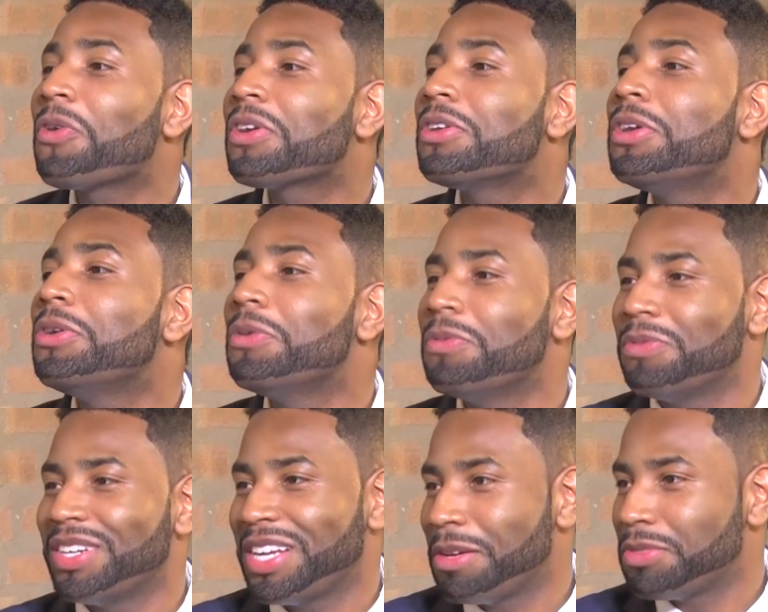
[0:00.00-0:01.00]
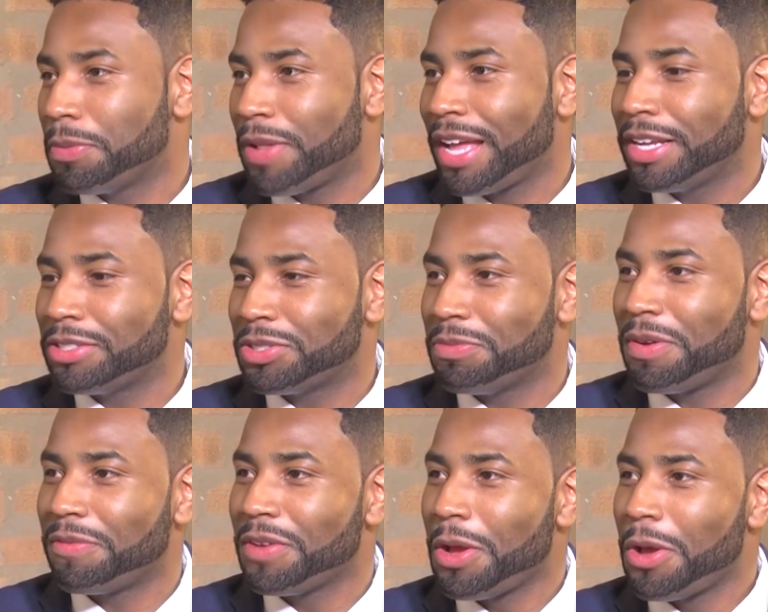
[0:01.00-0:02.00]
for you, when it comes to Black History
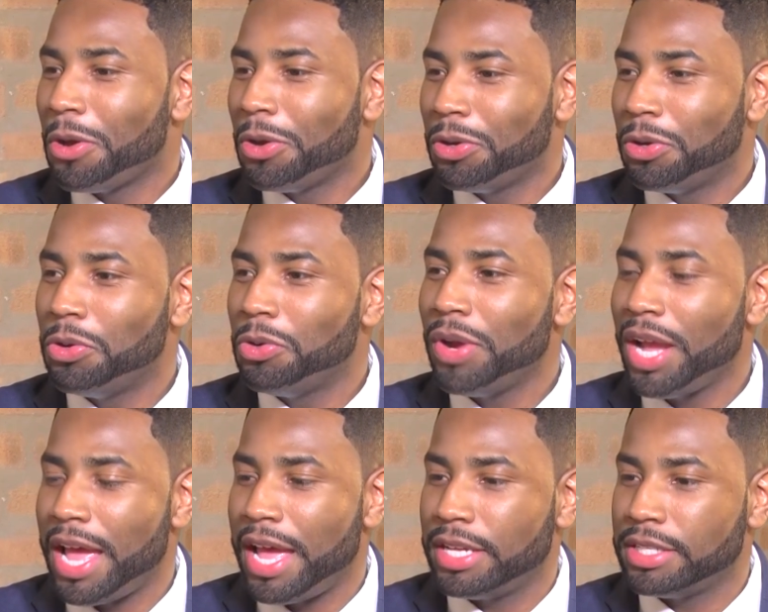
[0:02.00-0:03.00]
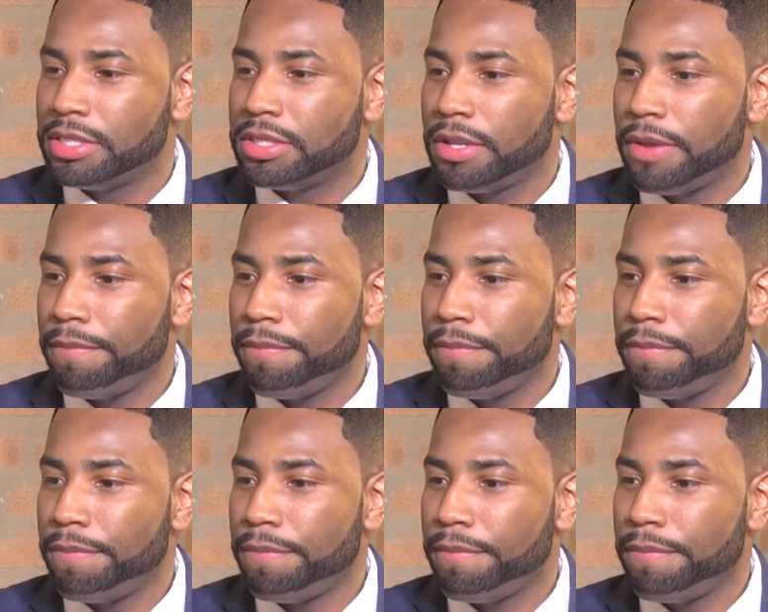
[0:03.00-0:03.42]
Month, who has,